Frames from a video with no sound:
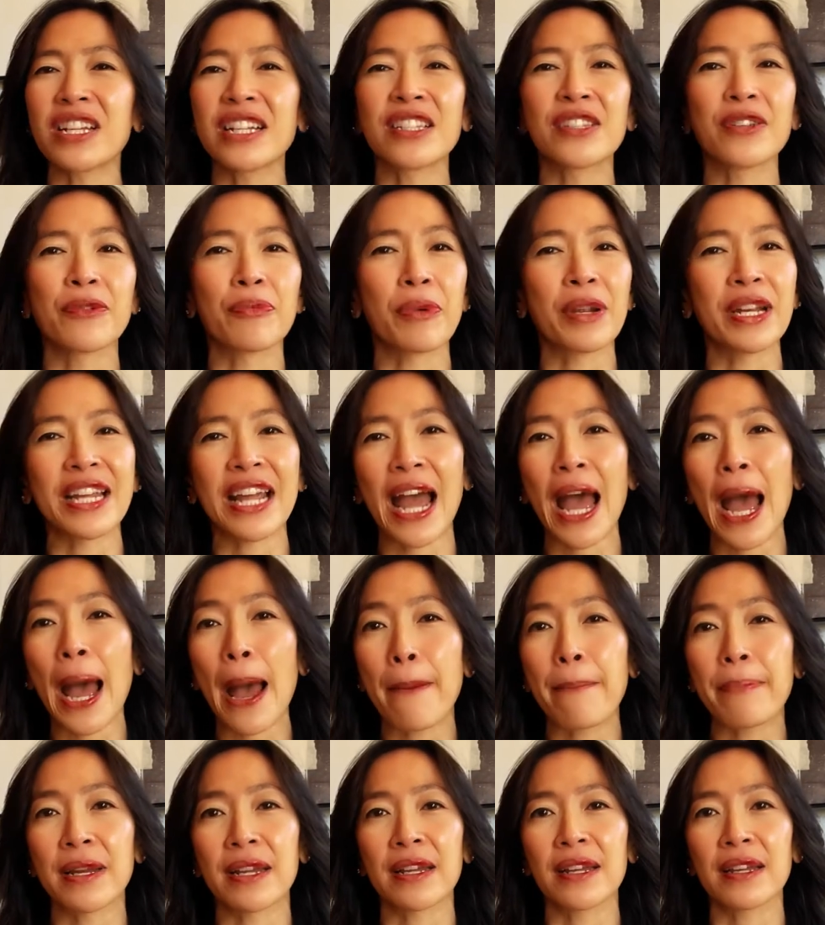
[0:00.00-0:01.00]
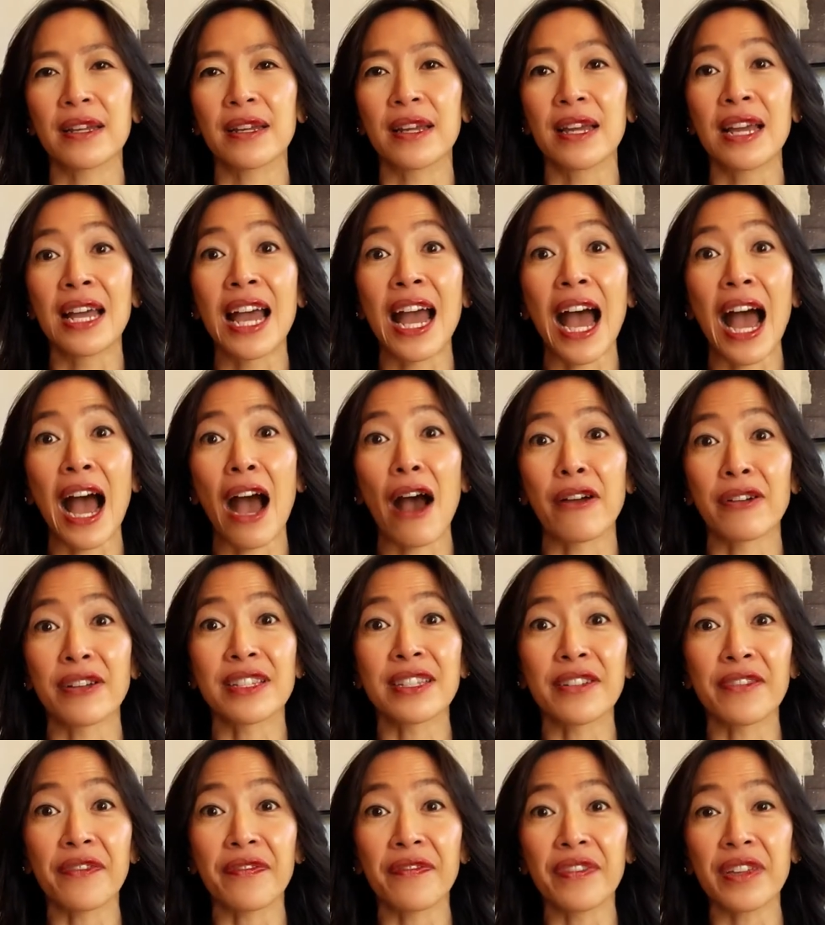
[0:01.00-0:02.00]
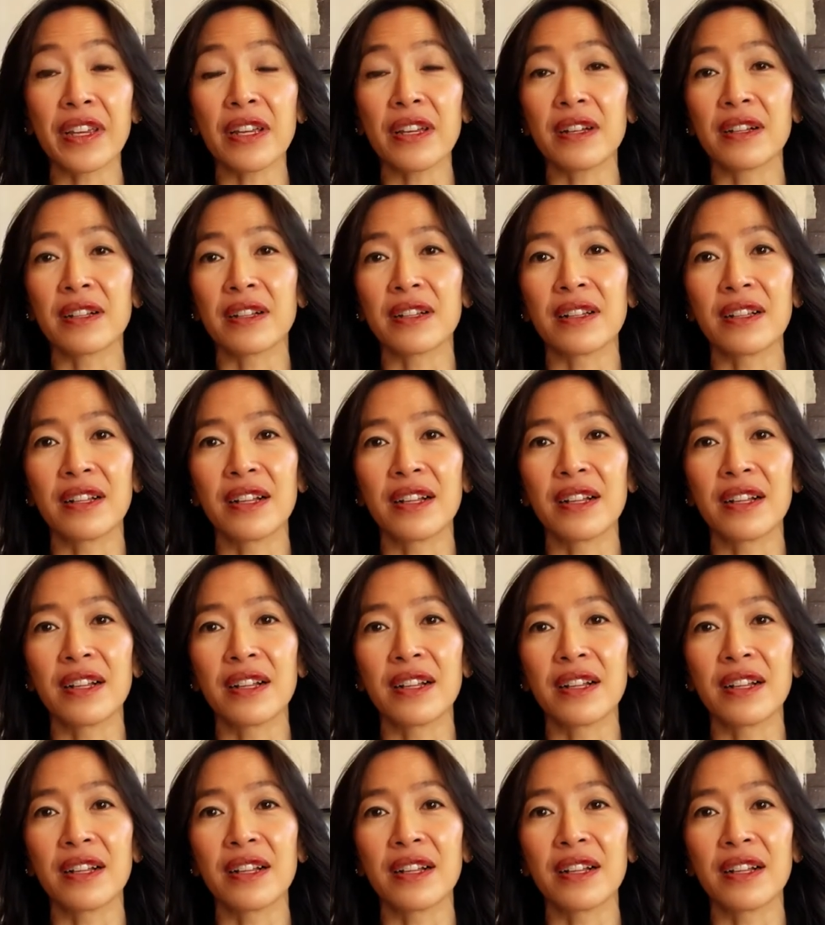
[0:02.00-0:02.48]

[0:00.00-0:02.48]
it's already happening. How does it feel?